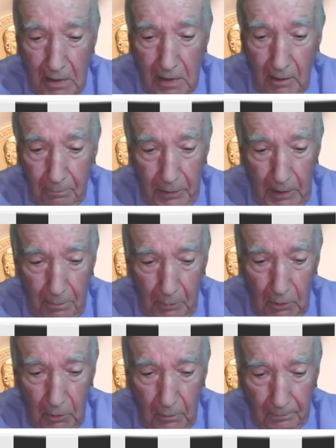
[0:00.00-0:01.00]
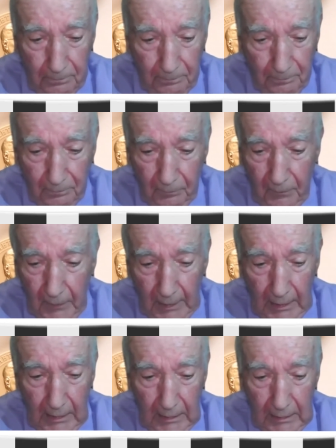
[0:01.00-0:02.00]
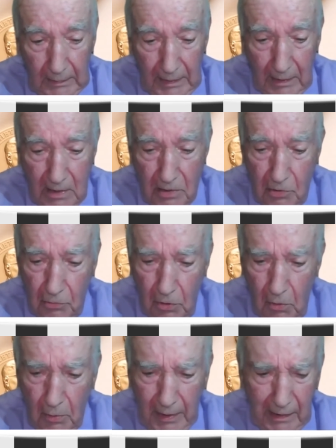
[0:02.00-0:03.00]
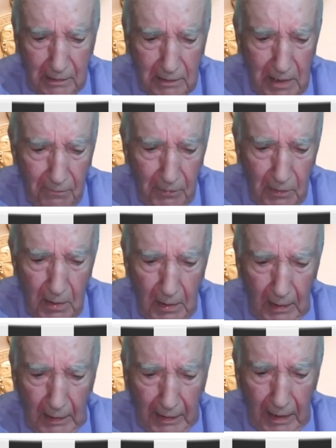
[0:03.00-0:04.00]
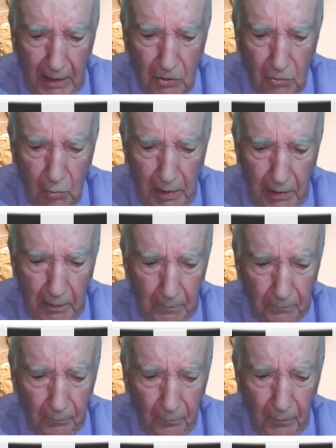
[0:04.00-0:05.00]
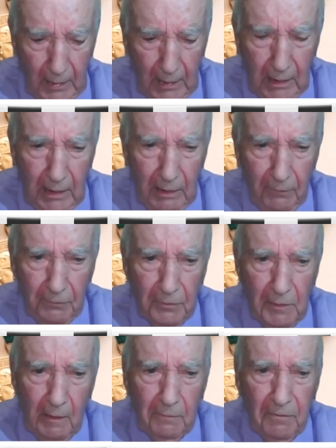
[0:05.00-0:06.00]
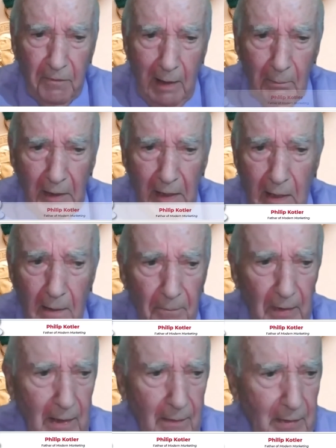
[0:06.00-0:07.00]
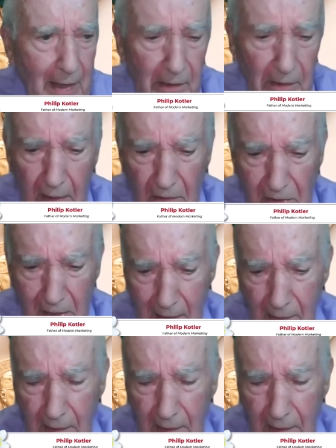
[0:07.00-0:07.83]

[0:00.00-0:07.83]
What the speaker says: young people, you know, it's even a case where if a family that is not